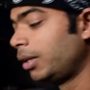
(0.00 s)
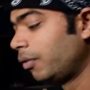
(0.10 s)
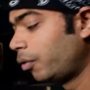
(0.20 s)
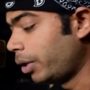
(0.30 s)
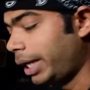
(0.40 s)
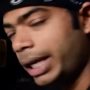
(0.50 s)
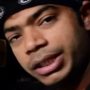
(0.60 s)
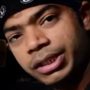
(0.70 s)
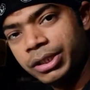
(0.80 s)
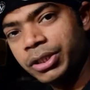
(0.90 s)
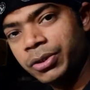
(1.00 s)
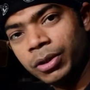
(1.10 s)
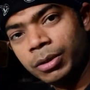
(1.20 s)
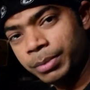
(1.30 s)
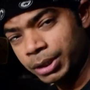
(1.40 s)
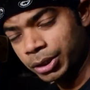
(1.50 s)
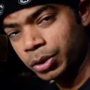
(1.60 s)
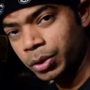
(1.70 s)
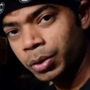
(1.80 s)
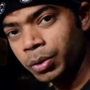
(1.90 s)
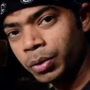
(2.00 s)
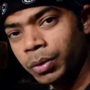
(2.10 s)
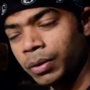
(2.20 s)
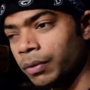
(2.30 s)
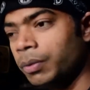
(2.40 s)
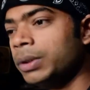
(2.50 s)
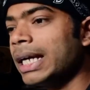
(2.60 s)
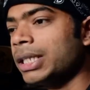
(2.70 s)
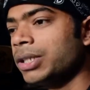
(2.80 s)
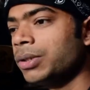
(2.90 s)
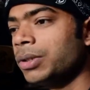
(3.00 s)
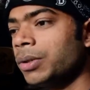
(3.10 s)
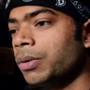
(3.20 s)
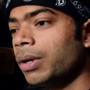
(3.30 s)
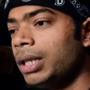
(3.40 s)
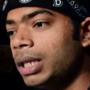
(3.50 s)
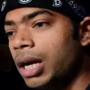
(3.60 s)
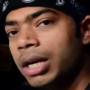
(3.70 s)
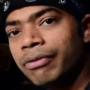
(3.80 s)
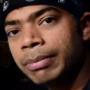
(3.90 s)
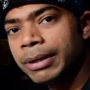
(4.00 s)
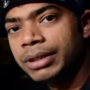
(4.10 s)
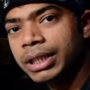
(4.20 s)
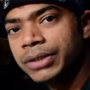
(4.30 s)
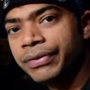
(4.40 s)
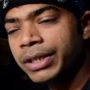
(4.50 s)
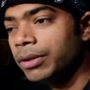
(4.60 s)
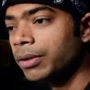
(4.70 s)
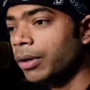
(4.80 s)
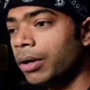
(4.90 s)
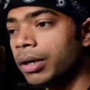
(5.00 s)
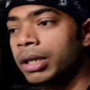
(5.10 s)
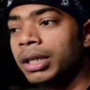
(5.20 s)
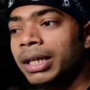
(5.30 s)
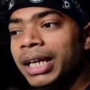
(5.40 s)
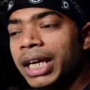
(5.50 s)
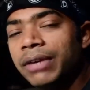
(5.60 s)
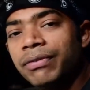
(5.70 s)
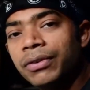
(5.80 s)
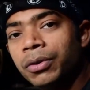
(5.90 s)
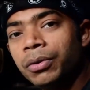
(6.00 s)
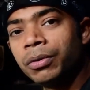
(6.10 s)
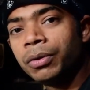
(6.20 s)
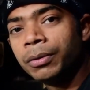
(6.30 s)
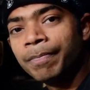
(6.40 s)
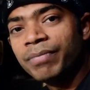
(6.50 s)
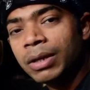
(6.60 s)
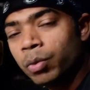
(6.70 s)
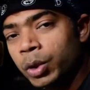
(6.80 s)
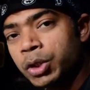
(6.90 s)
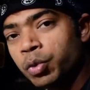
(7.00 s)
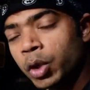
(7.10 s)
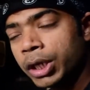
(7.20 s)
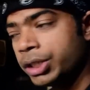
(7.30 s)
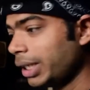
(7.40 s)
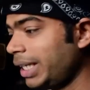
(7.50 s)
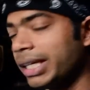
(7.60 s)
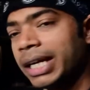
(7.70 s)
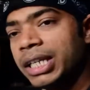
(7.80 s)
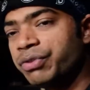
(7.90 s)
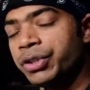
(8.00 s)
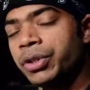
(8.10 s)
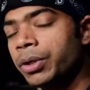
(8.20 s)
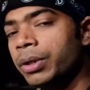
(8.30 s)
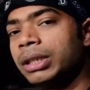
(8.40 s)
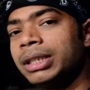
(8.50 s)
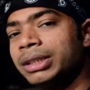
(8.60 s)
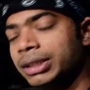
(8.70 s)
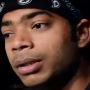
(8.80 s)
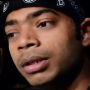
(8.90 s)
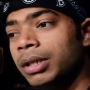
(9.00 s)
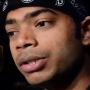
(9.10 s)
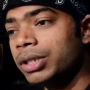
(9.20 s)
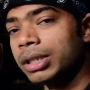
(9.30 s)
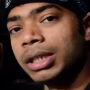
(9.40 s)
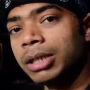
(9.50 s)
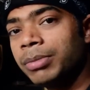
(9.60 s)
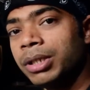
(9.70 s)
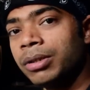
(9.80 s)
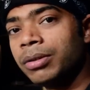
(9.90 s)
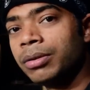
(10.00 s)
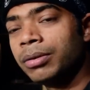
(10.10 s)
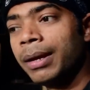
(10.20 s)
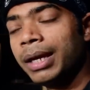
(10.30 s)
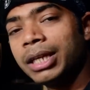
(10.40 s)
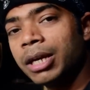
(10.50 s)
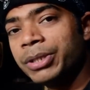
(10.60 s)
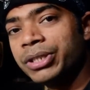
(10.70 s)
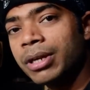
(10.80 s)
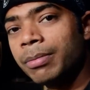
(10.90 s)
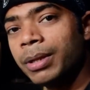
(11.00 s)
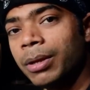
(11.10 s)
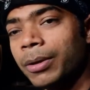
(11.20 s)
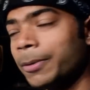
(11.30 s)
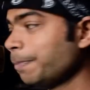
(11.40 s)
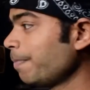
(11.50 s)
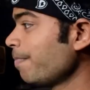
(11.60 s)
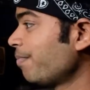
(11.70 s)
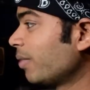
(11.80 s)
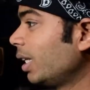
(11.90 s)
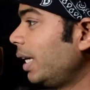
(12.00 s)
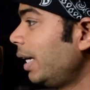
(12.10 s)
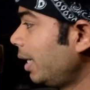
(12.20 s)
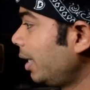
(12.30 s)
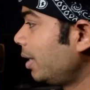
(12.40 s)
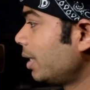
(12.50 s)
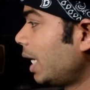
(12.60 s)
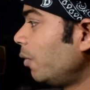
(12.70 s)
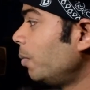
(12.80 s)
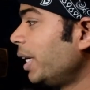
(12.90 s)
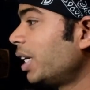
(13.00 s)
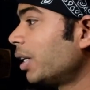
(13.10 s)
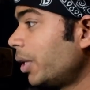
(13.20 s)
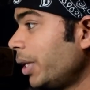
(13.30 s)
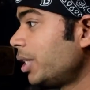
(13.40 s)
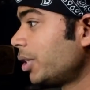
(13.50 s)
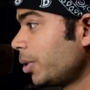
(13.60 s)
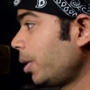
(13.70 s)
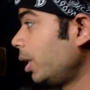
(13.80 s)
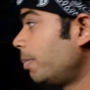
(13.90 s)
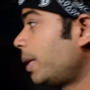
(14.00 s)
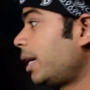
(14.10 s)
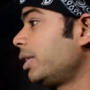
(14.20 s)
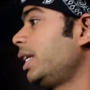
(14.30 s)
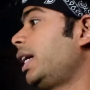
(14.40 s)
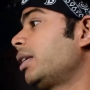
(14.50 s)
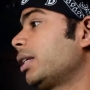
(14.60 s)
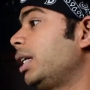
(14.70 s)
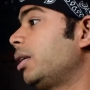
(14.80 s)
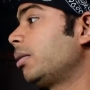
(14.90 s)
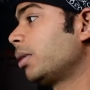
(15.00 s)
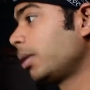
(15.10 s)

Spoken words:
for editing tutorial, because you will get to know a lot about this video. Or if you want to watch any kind of tutorial, then just let me know in the comments down below, and I'll make a great tutorial about that. And